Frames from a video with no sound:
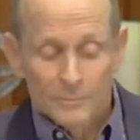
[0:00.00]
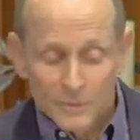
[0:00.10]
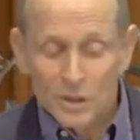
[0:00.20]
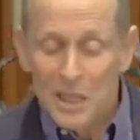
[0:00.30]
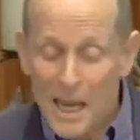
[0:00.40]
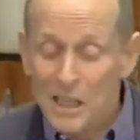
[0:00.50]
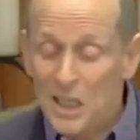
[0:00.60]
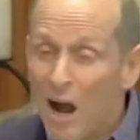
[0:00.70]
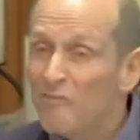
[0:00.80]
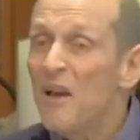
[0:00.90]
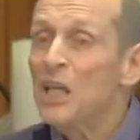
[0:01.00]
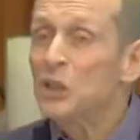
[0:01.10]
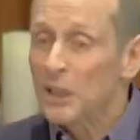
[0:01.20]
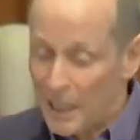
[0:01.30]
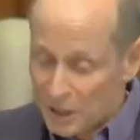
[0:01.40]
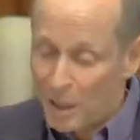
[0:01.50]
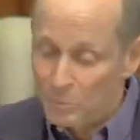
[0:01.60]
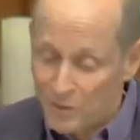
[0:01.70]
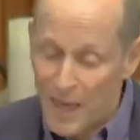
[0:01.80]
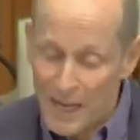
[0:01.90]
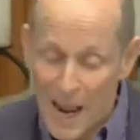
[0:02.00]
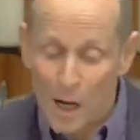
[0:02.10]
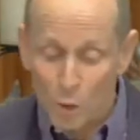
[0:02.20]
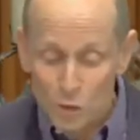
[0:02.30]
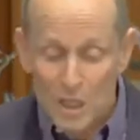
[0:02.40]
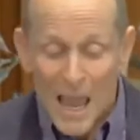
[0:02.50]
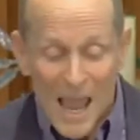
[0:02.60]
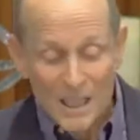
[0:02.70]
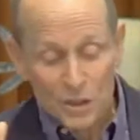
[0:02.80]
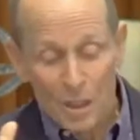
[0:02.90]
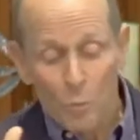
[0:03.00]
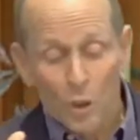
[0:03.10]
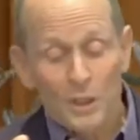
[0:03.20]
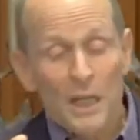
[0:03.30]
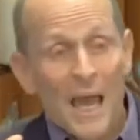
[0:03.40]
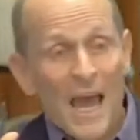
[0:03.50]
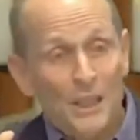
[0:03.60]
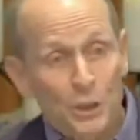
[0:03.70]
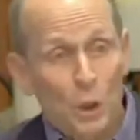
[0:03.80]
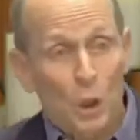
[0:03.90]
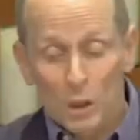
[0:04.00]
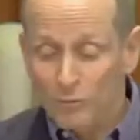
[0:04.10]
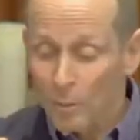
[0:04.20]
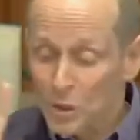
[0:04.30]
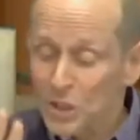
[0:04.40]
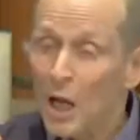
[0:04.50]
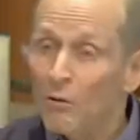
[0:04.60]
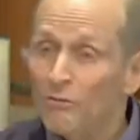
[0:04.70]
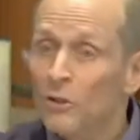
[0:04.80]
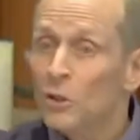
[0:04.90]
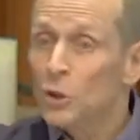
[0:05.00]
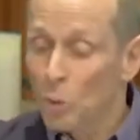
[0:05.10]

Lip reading: today salvation had come to that house as someone had turned from self to